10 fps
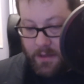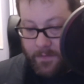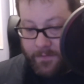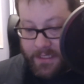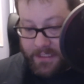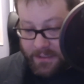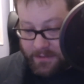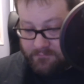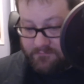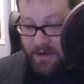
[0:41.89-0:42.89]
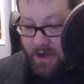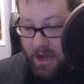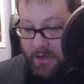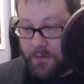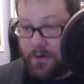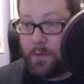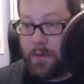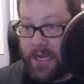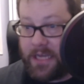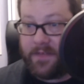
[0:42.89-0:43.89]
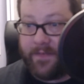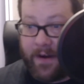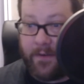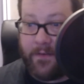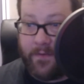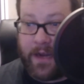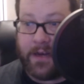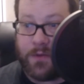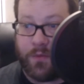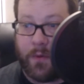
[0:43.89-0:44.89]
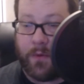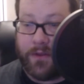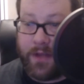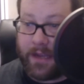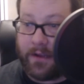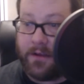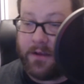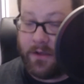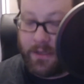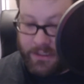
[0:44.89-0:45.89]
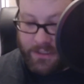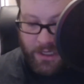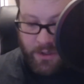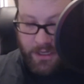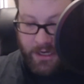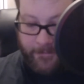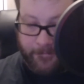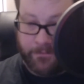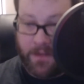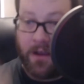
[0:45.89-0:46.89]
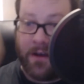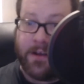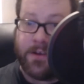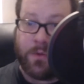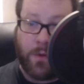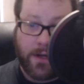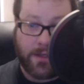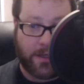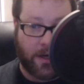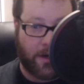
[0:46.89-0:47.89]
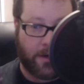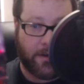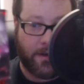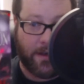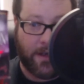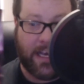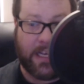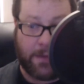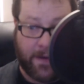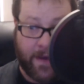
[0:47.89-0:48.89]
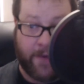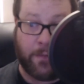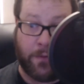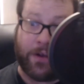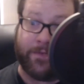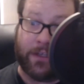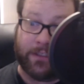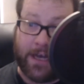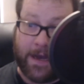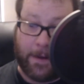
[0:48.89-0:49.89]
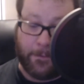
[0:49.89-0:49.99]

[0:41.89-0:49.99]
This is not going to be as fair of a fight as one would think, considering Swan Song is my favorite book of all time,